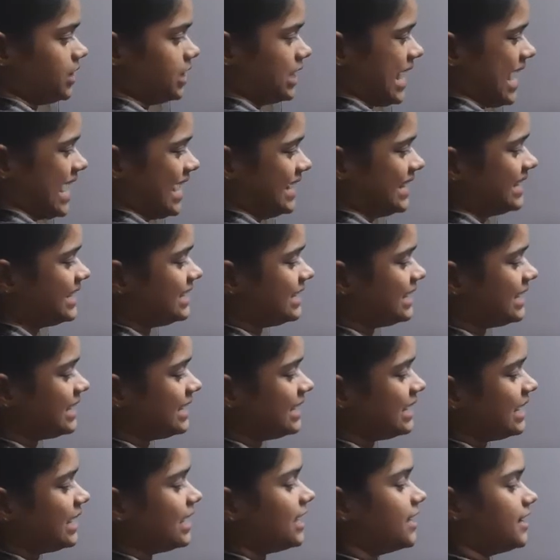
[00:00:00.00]
adding
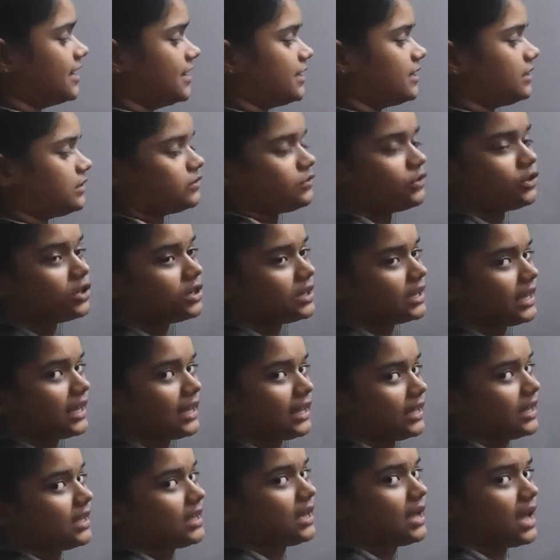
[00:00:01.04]
endings for
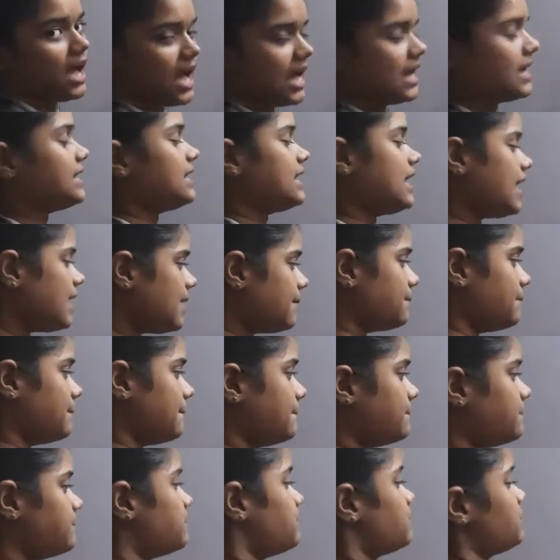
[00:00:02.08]
AIM.
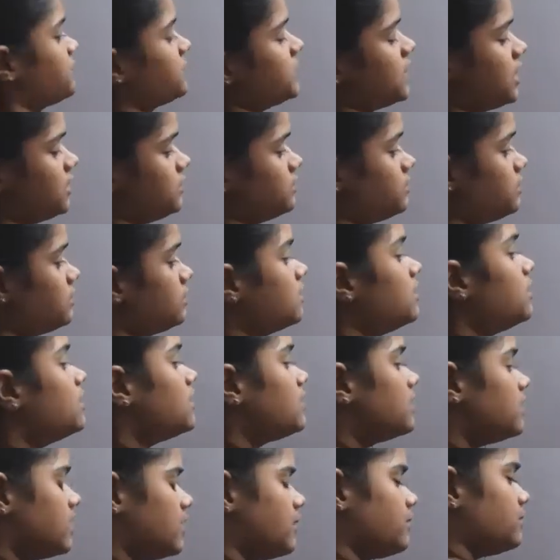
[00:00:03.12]
That's all.
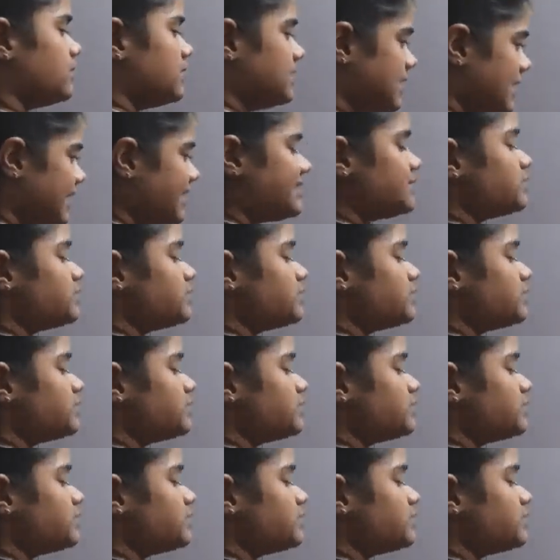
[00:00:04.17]
Now the next